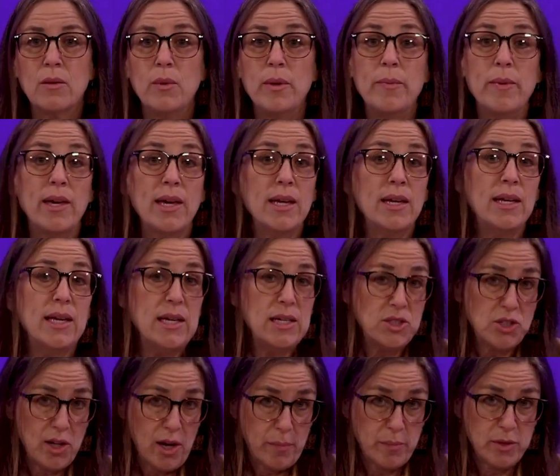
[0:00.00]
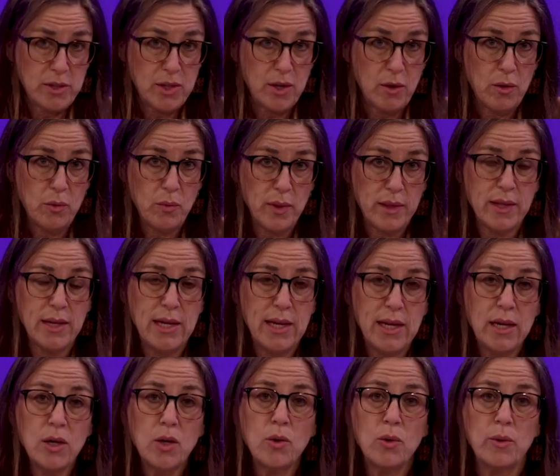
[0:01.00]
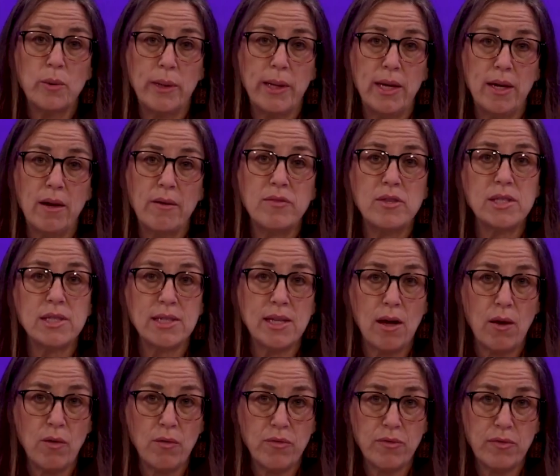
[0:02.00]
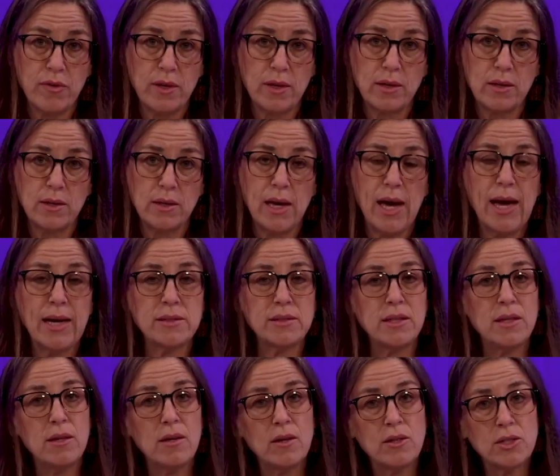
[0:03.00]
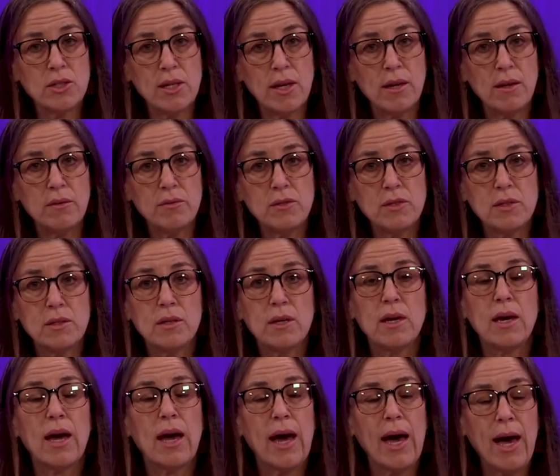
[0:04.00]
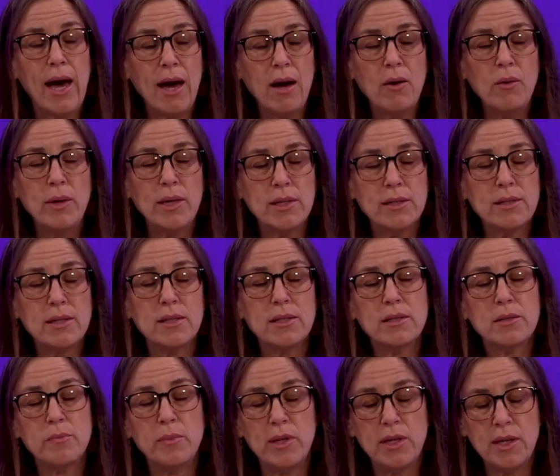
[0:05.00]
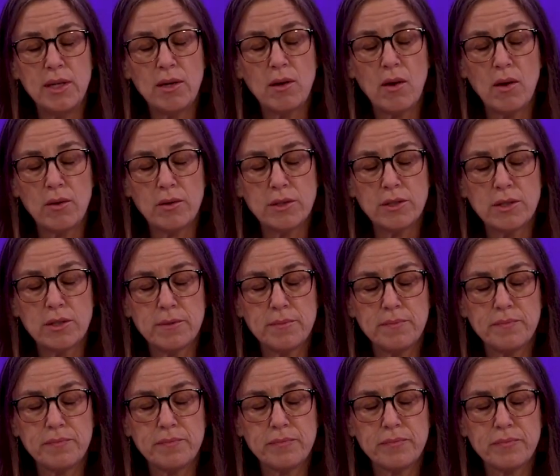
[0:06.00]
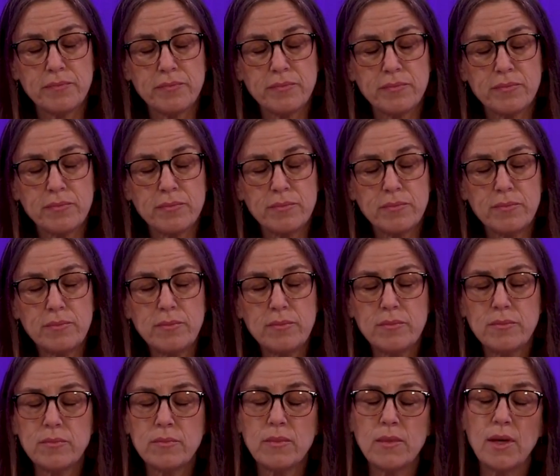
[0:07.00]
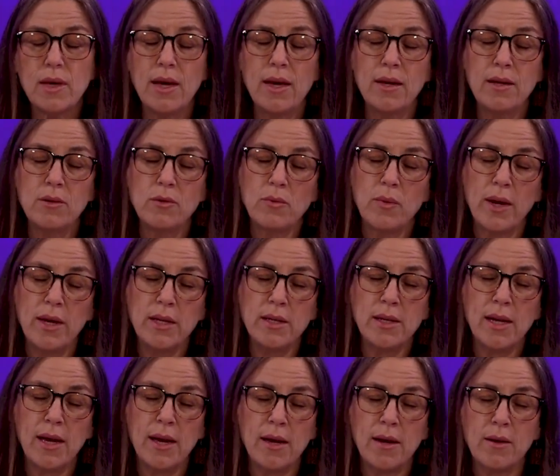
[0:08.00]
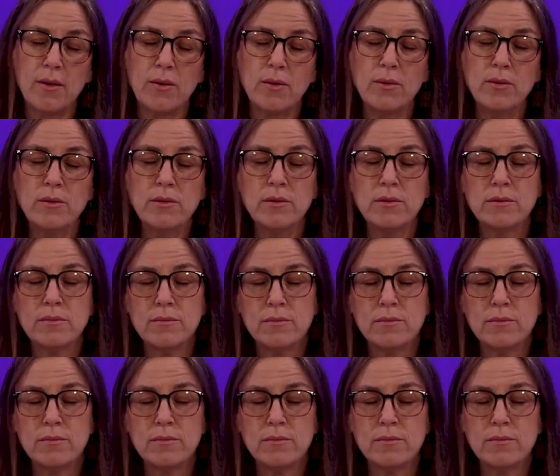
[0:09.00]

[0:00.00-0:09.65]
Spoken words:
We begin each episode with an inquiry of the self, asking ourselves, how is this beating heart? And right now,